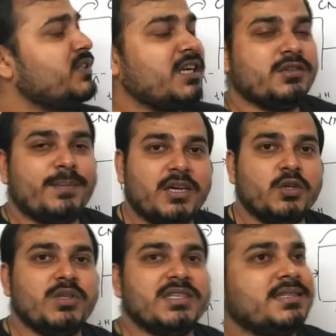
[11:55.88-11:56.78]
with respect
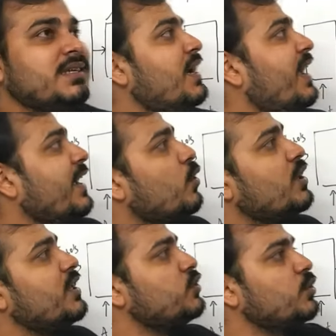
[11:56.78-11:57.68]
to this
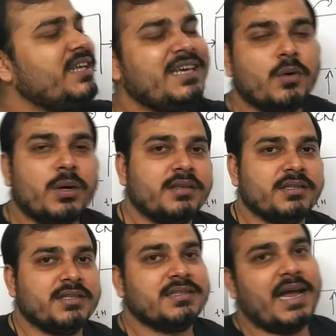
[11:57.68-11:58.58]
encoders to
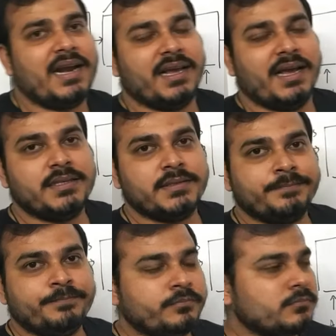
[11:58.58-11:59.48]
decoders is that
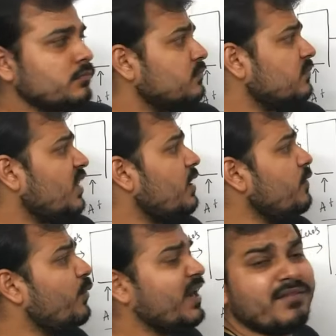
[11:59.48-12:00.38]
guys
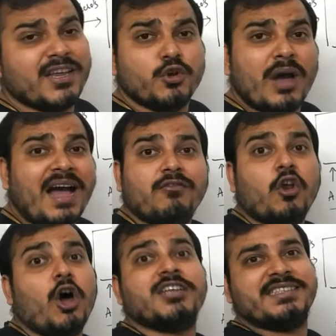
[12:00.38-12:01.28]
whenever you have
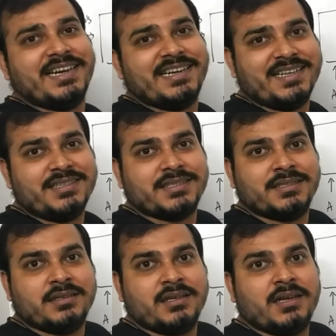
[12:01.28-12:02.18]
long
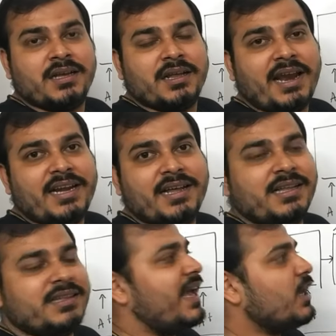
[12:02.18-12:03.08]
sentence right
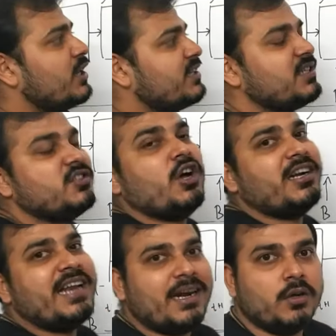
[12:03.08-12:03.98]
the accuracy is
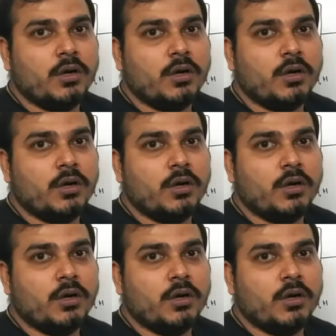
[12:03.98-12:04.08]
not that